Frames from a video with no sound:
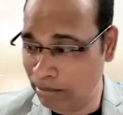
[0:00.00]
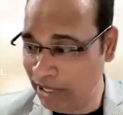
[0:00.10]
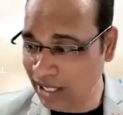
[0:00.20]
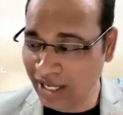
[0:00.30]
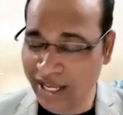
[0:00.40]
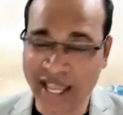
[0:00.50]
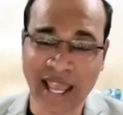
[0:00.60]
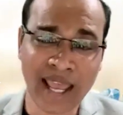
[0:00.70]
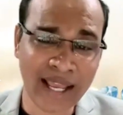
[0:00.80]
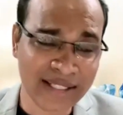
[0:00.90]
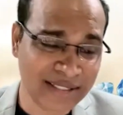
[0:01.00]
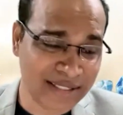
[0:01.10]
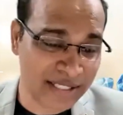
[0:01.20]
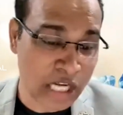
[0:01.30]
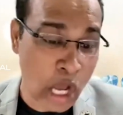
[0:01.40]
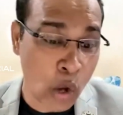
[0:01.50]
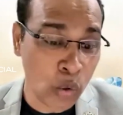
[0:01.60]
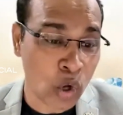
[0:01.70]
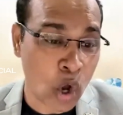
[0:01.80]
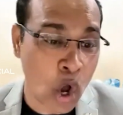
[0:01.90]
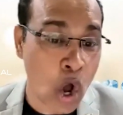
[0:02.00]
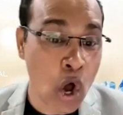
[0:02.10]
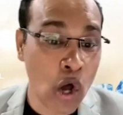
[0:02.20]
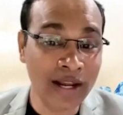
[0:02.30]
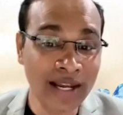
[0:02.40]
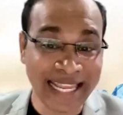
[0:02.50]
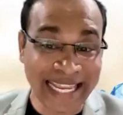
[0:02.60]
biggest town hall